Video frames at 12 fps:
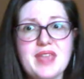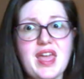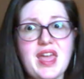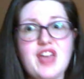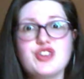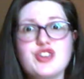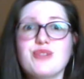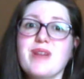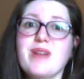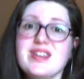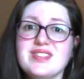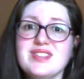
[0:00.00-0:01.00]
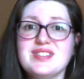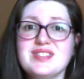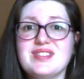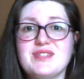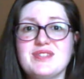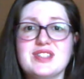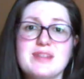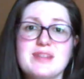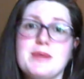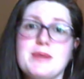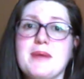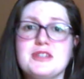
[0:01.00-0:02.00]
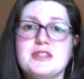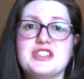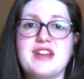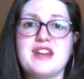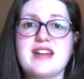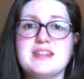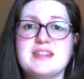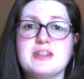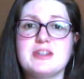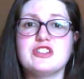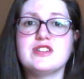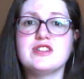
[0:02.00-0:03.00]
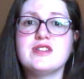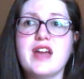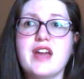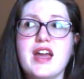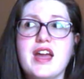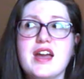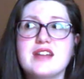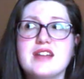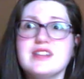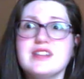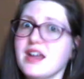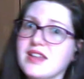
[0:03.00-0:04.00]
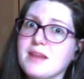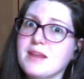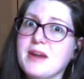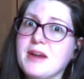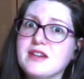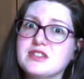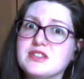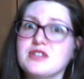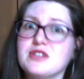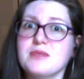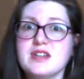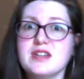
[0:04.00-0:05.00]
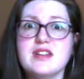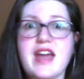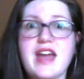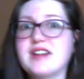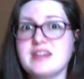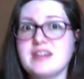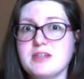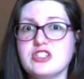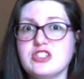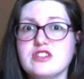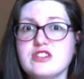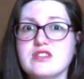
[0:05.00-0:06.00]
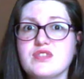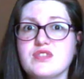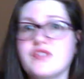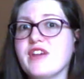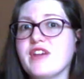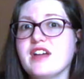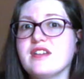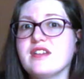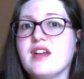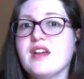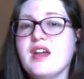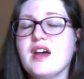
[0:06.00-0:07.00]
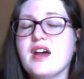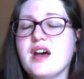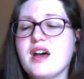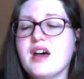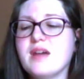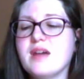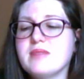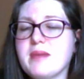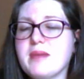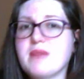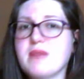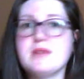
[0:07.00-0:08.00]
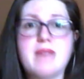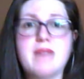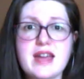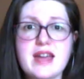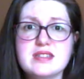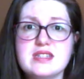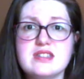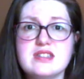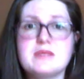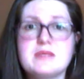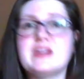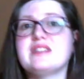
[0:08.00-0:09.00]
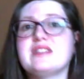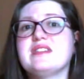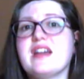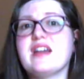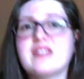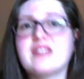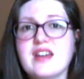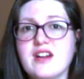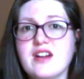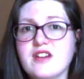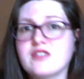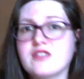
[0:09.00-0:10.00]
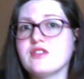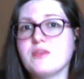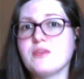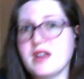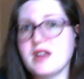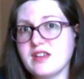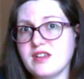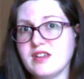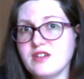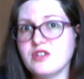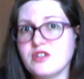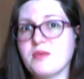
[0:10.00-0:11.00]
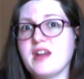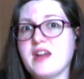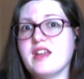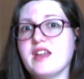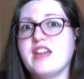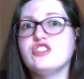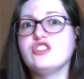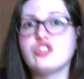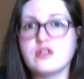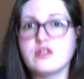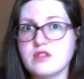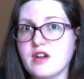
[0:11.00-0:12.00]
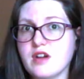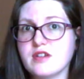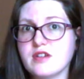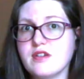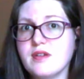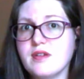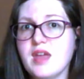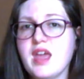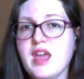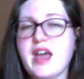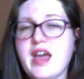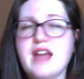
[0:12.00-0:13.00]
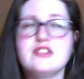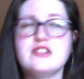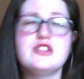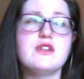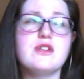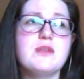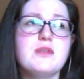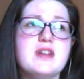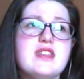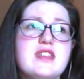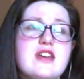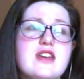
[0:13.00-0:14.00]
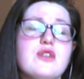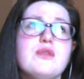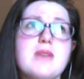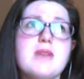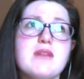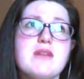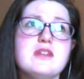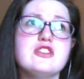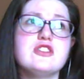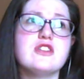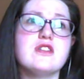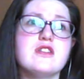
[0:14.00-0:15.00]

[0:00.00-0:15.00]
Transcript: You're writing this as if it's going to be published in an academic journal, and not a lot of parents are reading academic journals for fun. They might read magazines, but that's not the kind of article you're writing here. You're writing a journal article. And so you want to think, who might read a journal?